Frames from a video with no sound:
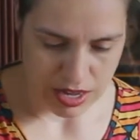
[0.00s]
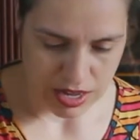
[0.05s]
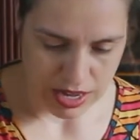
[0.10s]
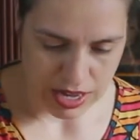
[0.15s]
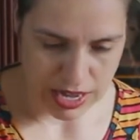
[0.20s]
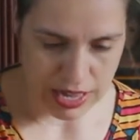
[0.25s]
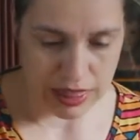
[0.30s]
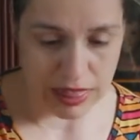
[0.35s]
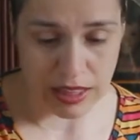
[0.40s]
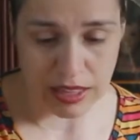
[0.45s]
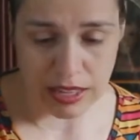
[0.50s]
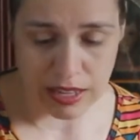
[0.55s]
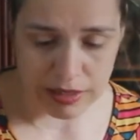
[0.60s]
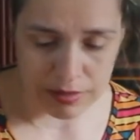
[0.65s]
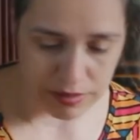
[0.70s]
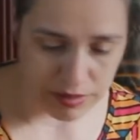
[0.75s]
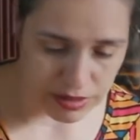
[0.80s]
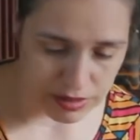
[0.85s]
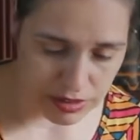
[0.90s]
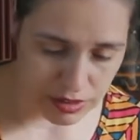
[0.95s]
I think
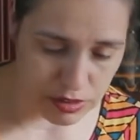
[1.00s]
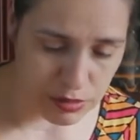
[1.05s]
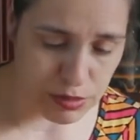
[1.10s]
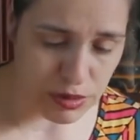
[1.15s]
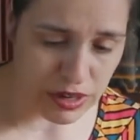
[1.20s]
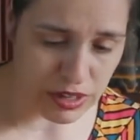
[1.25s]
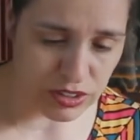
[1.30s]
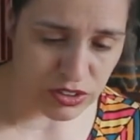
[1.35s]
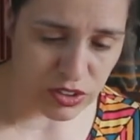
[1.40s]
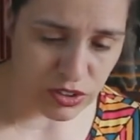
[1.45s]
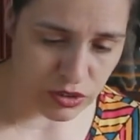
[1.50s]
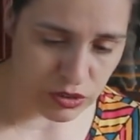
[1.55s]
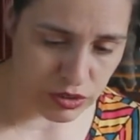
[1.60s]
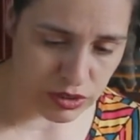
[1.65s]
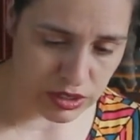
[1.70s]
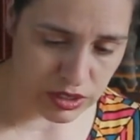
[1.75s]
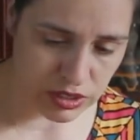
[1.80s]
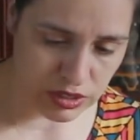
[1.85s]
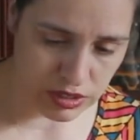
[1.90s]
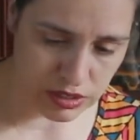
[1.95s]
there's probably 2 in
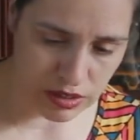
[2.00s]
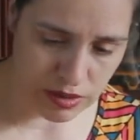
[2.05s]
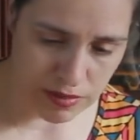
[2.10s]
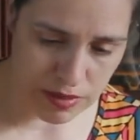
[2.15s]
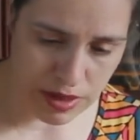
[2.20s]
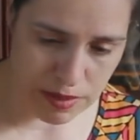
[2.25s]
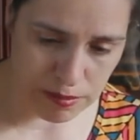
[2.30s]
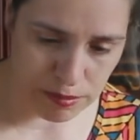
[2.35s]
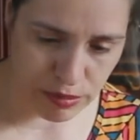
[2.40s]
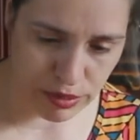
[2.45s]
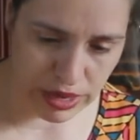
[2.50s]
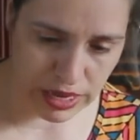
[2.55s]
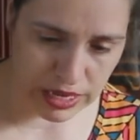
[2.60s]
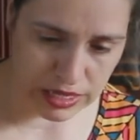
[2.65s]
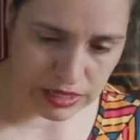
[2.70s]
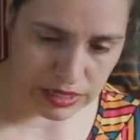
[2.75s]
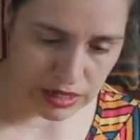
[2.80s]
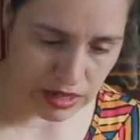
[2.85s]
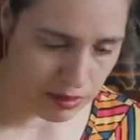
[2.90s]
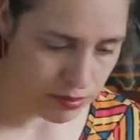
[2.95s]
here and I'm not breaking
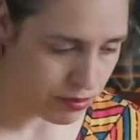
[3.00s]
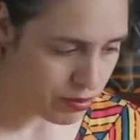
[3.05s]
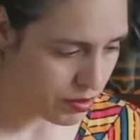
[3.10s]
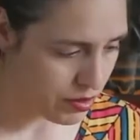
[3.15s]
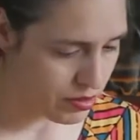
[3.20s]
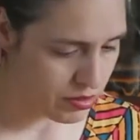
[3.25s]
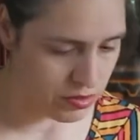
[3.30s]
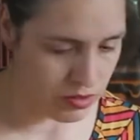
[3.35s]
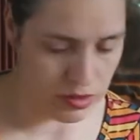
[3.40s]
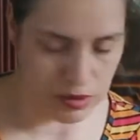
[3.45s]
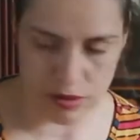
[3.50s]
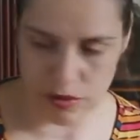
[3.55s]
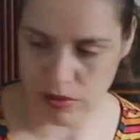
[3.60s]
it up, so.